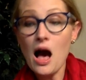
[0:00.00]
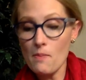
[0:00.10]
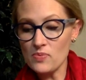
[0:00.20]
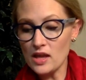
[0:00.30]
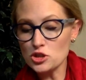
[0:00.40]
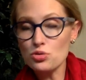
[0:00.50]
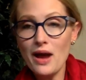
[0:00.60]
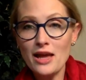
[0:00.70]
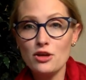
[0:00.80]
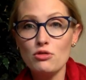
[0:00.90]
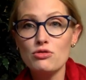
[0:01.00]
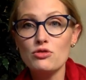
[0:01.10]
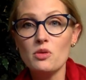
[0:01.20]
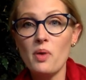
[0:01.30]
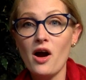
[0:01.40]
they track you through
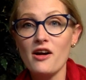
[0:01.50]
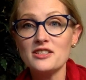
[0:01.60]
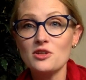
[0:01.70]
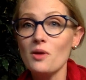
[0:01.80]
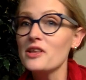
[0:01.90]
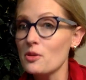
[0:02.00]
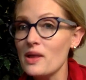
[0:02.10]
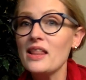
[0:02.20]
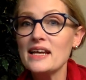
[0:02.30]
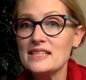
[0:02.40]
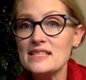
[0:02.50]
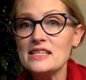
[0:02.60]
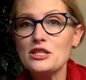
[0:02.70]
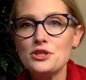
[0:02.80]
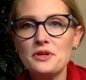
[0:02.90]
the park. So a little bit like Disney
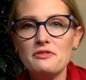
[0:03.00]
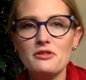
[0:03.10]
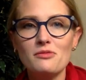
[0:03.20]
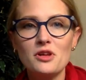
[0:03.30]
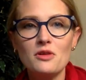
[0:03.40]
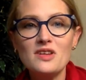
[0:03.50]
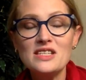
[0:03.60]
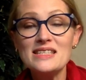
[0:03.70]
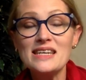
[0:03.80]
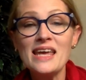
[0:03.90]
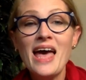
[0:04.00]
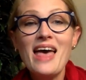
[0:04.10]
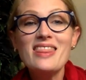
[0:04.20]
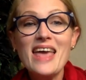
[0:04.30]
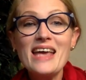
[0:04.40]
too, if you're familiar with Disney,
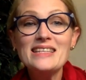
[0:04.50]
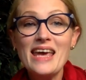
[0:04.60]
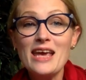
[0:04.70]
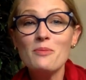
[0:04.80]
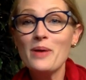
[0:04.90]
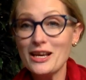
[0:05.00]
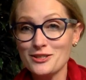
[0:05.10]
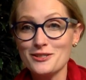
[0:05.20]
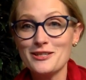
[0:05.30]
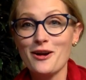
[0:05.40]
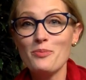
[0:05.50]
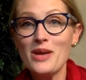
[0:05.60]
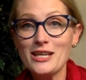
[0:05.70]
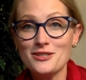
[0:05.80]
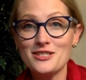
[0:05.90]
they take pictures. There are
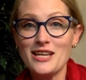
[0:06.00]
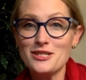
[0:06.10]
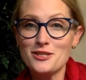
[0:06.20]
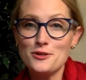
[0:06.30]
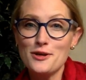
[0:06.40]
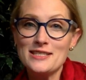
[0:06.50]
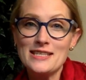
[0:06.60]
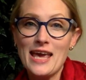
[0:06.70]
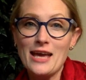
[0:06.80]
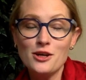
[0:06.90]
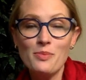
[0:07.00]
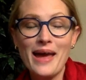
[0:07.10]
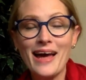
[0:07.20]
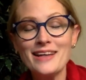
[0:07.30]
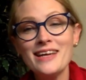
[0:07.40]
picture stations. You can scan your
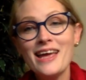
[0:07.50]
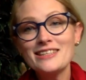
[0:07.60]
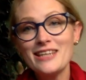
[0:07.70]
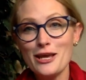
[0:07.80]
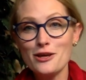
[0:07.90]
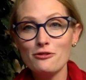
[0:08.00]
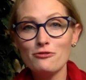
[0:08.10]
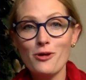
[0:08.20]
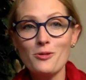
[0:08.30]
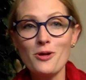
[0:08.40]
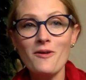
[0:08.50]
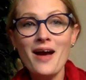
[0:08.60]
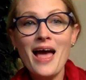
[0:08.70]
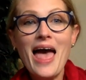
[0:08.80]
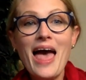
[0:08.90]
band, take your photo,
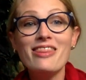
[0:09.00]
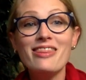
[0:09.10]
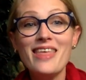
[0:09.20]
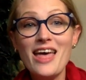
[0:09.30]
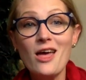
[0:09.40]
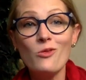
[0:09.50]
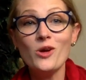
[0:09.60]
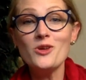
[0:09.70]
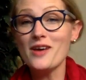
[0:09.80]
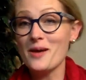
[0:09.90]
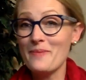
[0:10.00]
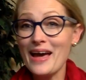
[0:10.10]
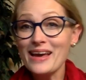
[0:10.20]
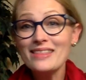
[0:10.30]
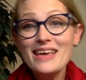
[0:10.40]
and then when you come
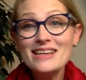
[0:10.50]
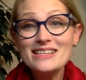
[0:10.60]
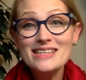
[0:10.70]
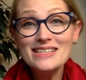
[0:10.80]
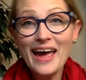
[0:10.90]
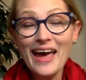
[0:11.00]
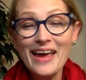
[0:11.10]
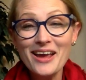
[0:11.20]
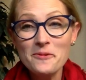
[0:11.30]
back at the end of the day,